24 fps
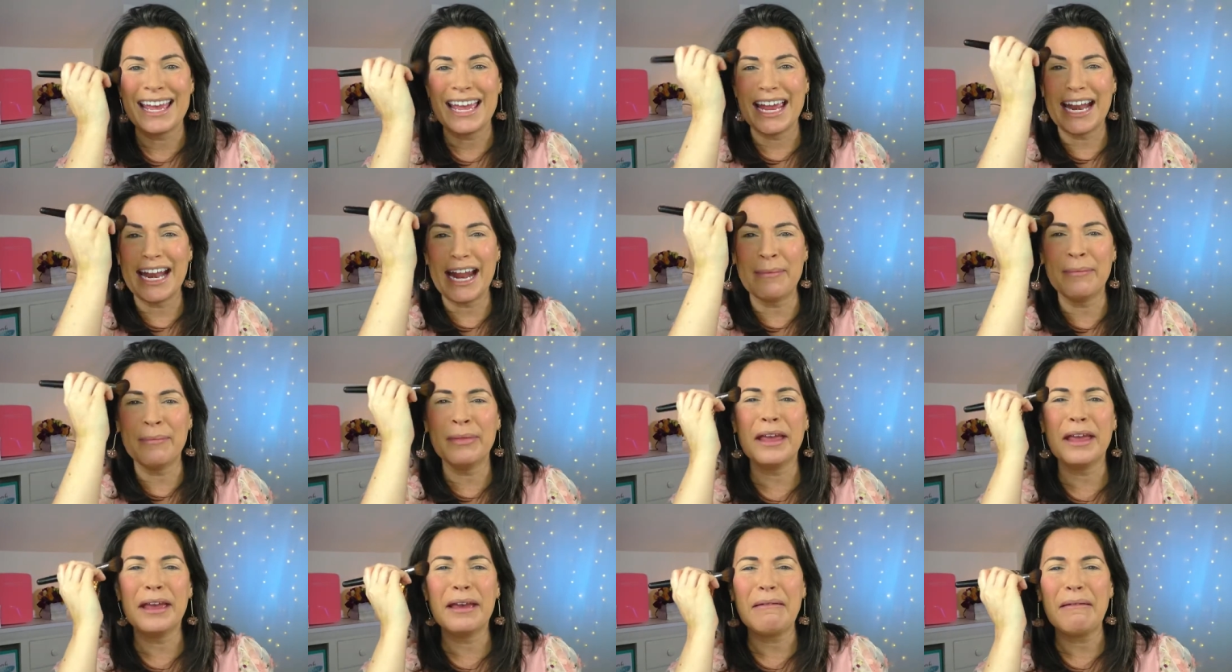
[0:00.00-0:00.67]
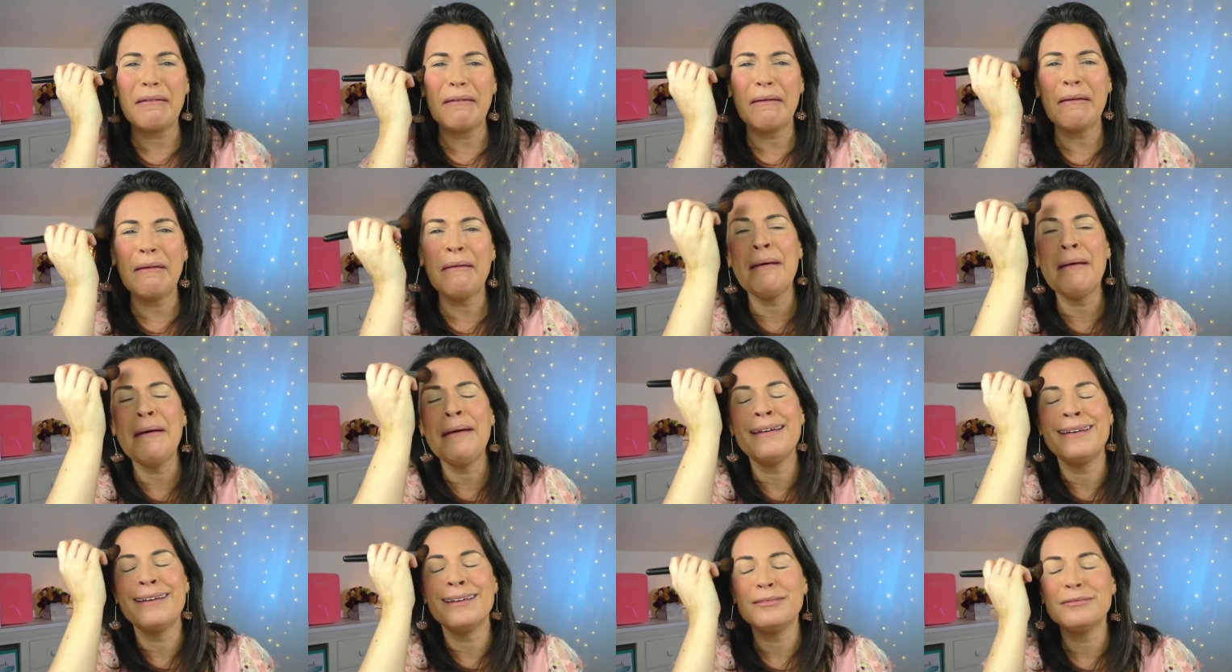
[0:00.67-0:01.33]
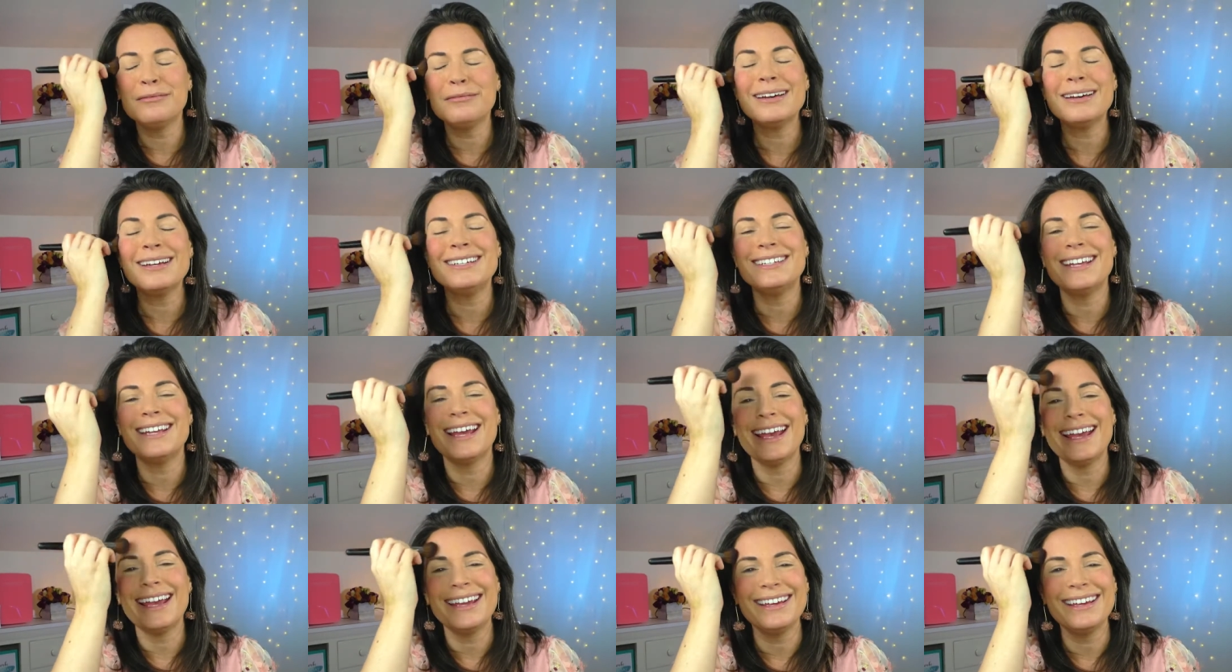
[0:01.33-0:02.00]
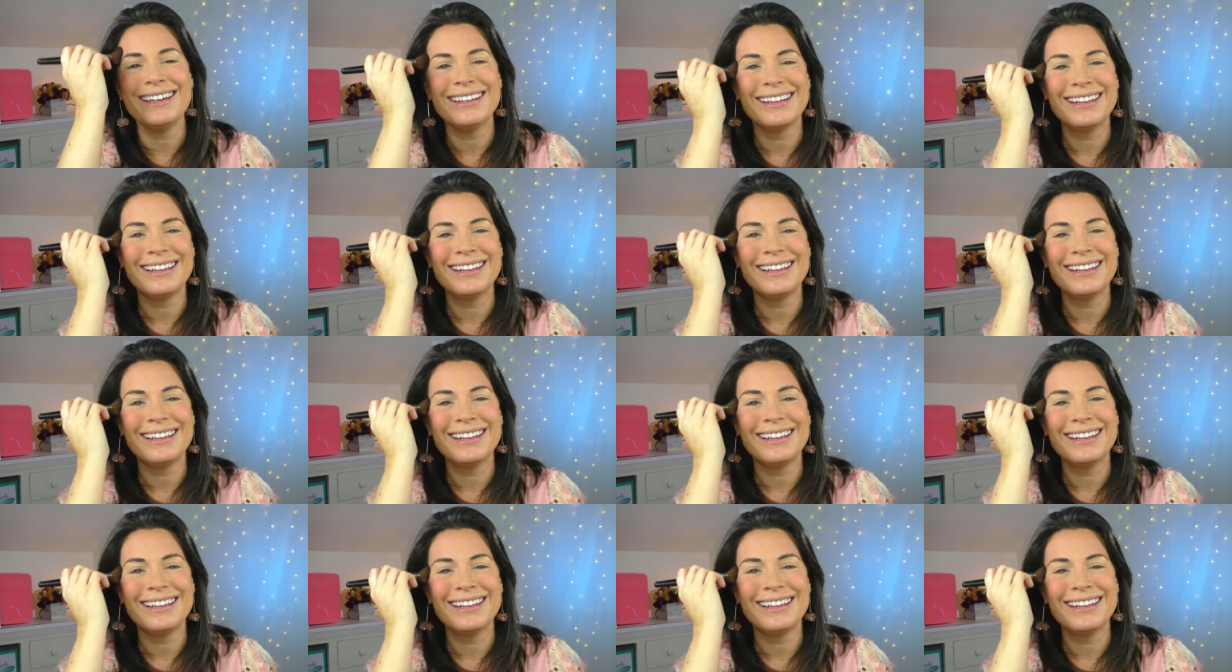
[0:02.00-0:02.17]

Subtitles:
And I'm like, oh, one day.